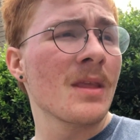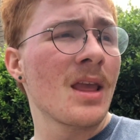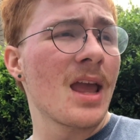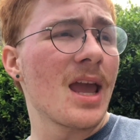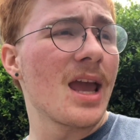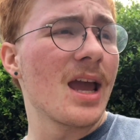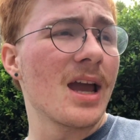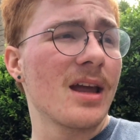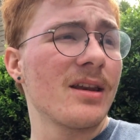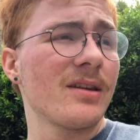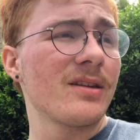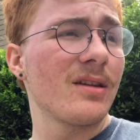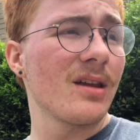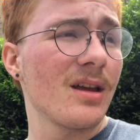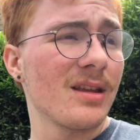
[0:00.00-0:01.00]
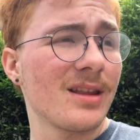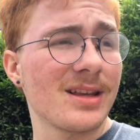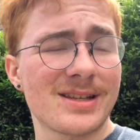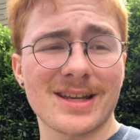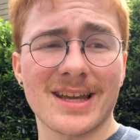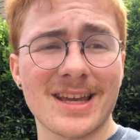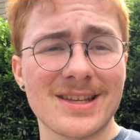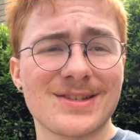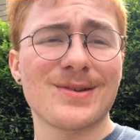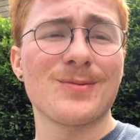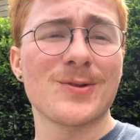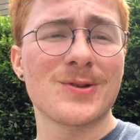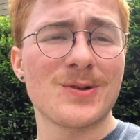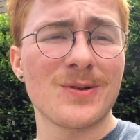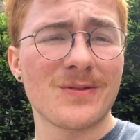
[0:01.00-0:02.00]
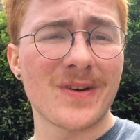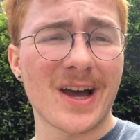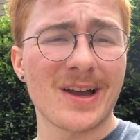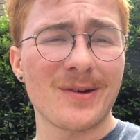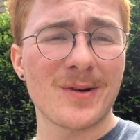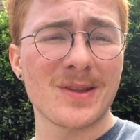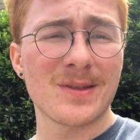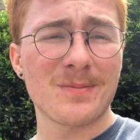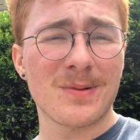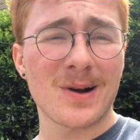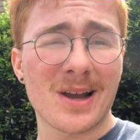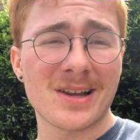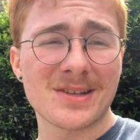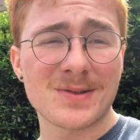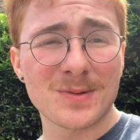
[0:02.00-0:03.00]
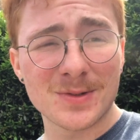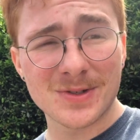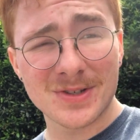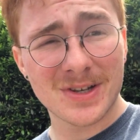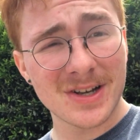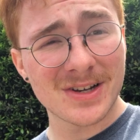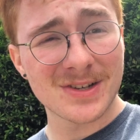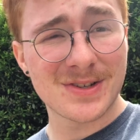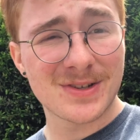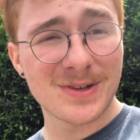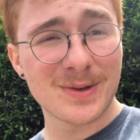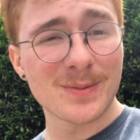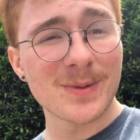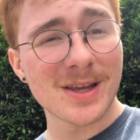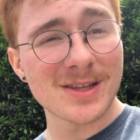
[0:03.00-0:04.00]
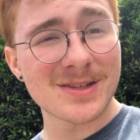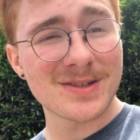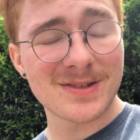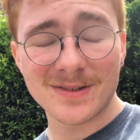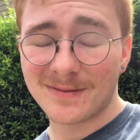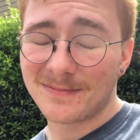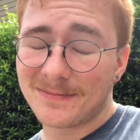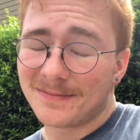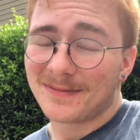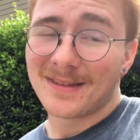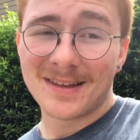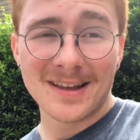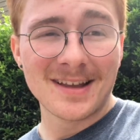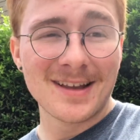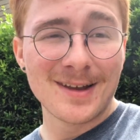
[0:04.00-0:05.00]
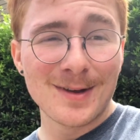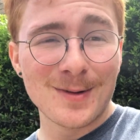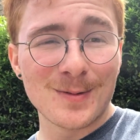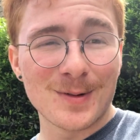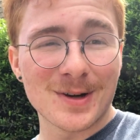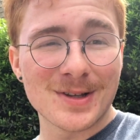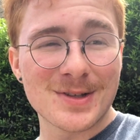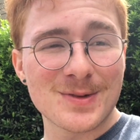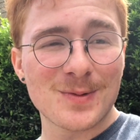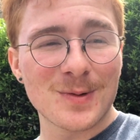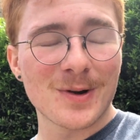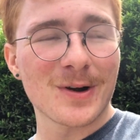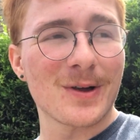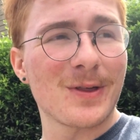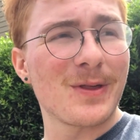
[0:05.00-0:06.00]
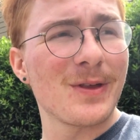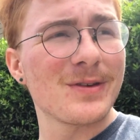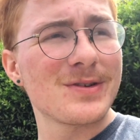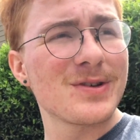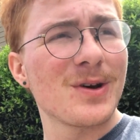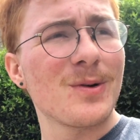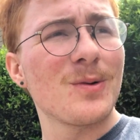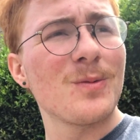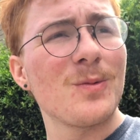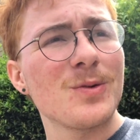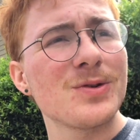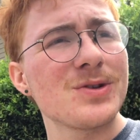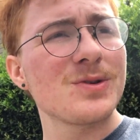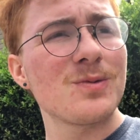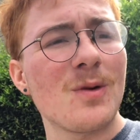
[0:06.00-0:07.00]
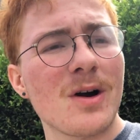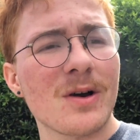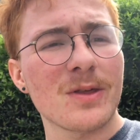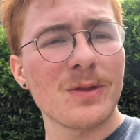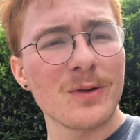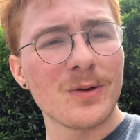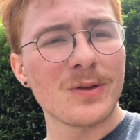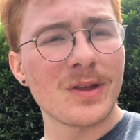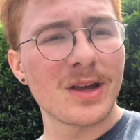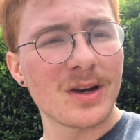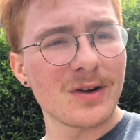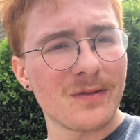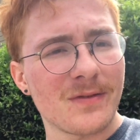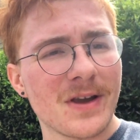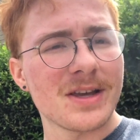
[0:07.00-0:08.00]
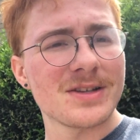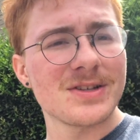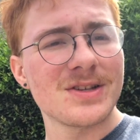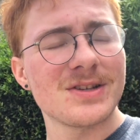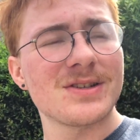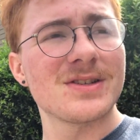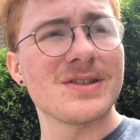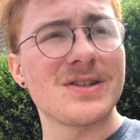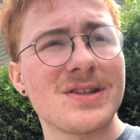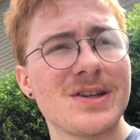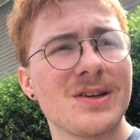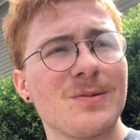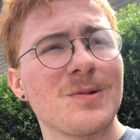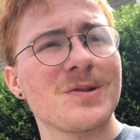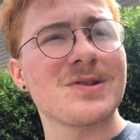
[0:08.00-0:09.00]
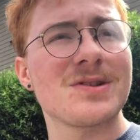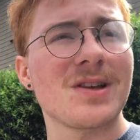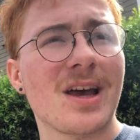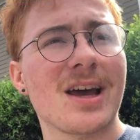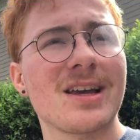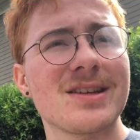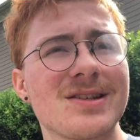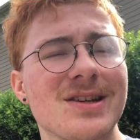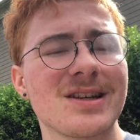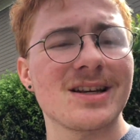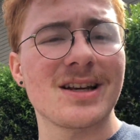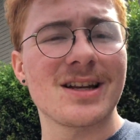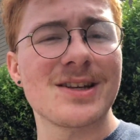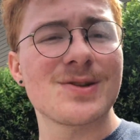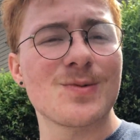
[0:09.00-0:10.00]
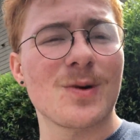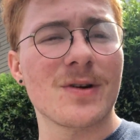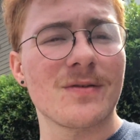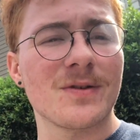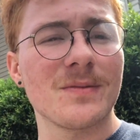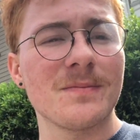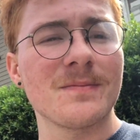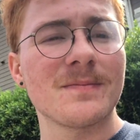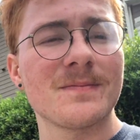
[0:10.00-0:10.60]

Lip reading: And unless I get someone to evaluate the price, we're just going to assume that's what it's worth. So we'll just walk through the interfaces and see what it's like sitting in each one of them.